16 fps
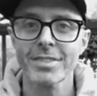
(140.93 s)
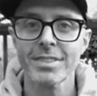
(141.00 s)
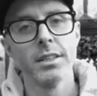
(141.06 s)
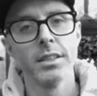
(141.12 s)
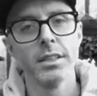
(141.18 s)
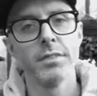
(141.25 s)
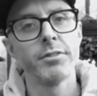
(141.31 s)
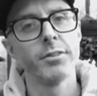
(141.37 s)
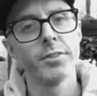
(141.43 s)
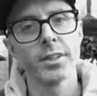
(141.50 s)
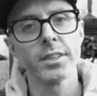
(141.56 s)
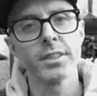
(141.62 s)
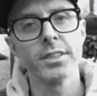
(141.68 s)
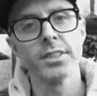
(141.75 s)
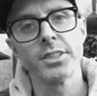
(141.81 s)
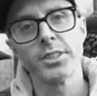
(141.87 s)
If you've heard
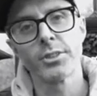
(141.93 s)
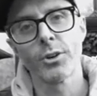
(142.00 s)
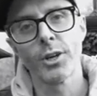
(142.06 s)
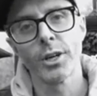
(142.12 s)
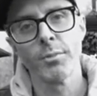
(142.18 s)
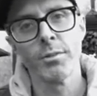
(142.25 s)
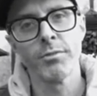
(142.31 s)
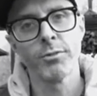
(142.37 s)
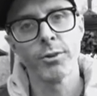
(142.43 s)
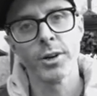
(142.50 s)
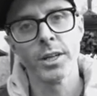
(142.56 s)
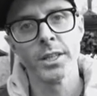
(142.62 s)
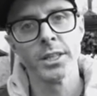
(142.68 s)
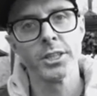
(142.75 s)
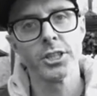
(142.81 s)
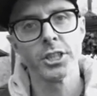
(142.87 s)
this story before in
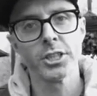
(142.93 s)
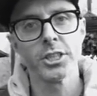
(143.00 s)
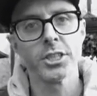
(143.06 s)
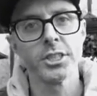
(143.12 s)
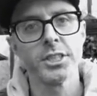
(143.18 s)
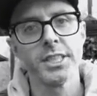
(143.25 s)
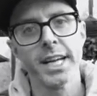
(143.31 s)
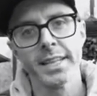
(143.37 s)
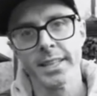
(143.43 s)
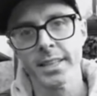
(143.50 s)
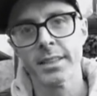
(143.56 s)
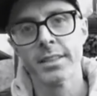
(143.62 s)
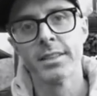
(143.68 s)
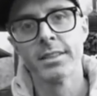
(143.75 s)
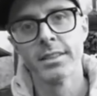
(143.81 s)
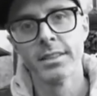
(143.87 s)
a church setting,
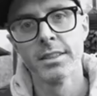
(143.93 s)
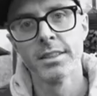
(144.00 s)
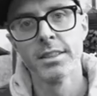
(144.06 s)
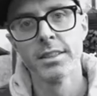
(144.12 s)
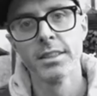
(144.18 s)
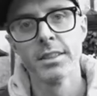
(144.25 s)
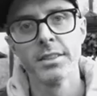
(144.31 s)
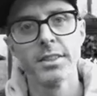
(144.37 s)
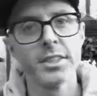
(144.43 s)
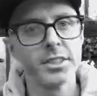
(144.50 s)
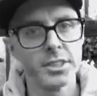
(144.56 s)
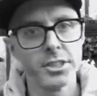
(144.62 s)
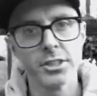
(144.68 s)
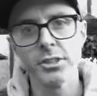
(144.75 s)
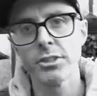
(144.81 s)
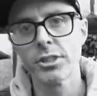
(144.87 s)
this is
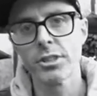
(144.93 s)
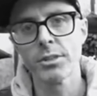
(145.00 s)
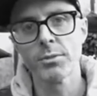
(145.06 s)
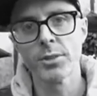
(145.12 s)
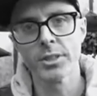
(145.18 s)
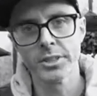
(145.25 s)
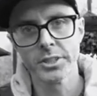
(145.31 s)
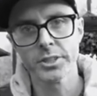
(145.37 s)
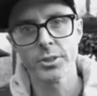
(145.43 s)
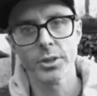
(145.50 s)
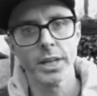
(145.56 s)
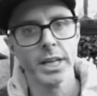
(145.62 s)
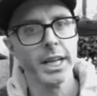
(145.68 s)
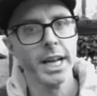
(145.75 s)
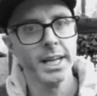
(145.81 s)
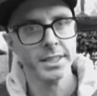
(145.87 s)
usually where the
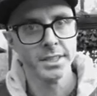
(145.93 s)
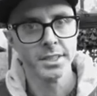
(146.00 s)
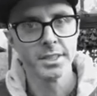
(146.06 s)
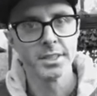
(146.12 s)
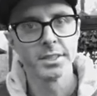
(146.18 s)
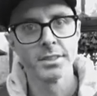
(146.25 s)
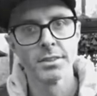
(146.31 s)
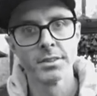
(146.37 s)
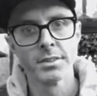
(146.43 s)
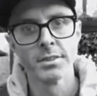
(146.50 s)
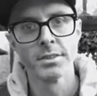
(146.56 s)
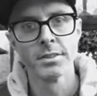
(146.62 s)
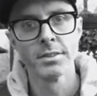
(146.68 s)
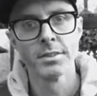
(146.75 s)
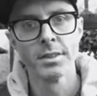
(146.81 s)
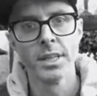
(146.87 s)
story ends.
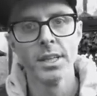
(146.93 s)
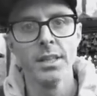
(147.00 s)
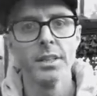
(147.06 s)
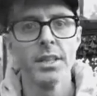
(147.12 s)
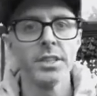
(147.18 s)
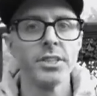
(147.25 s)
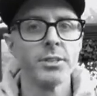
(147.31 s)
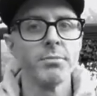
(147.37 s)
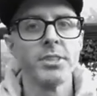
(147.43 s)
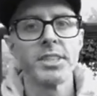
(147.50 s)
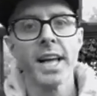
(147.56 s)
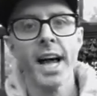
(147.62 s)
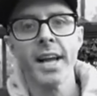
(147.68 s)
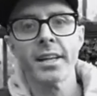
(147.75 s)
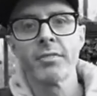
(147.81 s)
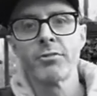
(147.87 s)
There's some
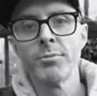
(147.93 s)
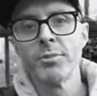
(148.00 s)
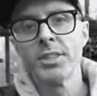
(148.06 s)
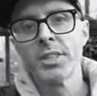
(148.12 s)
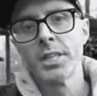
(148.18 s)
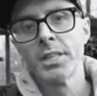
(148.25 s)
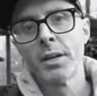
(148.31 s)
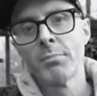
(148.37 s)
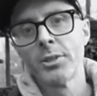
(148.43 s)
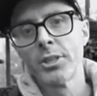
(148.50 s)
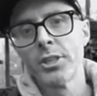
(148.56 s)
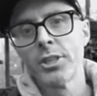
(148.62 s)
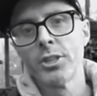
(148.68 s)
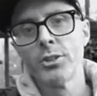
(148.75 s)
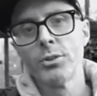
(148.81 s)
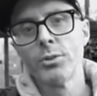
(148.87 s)
static from son number
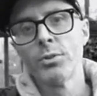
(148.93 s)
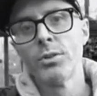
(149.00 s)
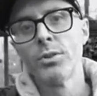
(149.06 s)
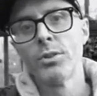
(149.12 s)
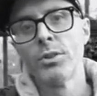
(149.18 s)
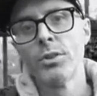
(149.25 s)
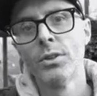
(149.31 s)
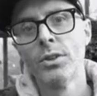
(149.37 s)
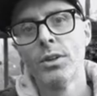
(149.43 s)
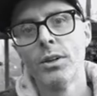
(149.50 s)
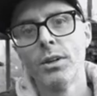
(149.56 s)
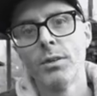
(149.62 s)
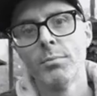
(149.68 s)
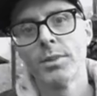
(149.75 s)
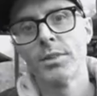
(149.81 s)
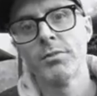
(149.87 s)
two,
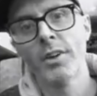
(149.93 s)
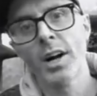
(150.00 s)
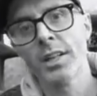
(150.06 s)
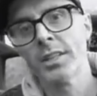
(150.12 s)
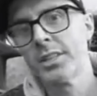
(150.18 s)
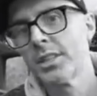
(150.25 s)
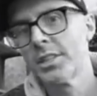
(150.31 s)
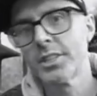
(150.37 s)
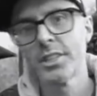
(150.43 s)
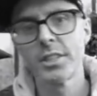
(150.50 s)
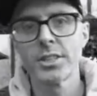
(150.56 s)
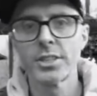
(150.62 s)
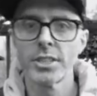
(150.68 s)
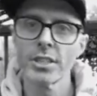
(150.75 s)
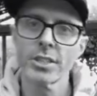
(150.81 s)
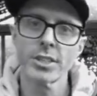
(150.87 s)
but the father just needs
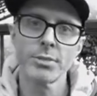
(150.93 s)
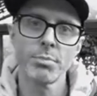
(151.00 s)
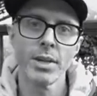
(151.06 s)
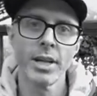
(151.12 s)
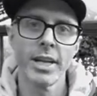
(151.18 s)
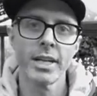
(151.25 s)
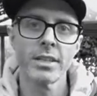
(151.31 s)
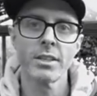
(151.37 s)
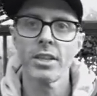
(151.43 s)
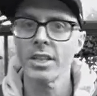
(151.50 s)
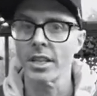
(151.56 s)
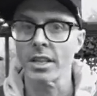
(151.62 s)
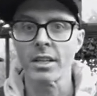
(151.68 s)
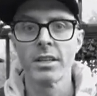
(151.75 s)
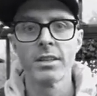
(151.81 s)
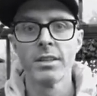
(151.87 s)
to explain,
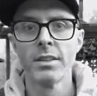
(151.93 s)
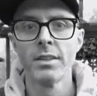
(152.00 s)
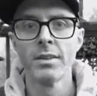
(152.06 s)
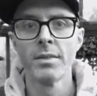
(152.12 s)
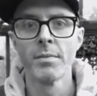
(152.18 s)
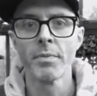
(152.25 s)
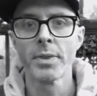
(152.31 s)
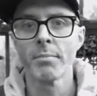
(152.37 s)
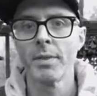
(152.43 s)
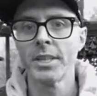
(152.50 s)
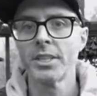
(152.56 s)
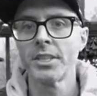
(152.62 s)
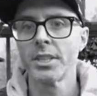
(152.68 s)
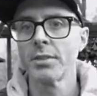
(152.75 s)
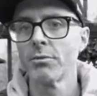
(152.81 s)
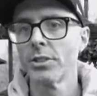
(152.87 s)
"Look, my
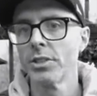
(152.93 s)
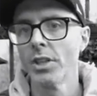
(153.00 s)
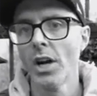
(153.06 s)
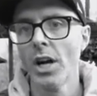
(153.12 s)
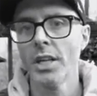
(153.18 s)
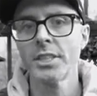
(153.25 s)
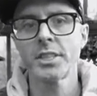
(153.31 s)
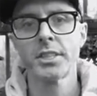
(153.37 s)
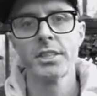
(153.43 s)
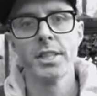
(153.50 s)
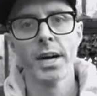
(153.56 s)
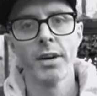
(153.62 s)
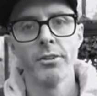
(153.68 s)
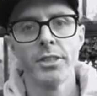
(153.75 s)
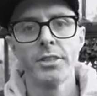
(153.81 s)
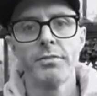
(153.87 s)
son was lost and now
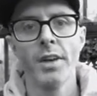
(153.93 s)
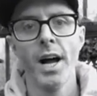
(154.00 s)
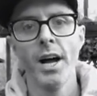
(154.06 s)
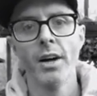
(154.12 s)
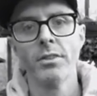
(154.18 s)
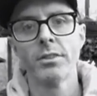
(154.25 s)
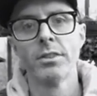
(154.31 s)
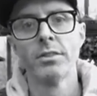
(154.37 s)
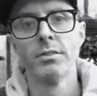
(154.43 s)
he's found."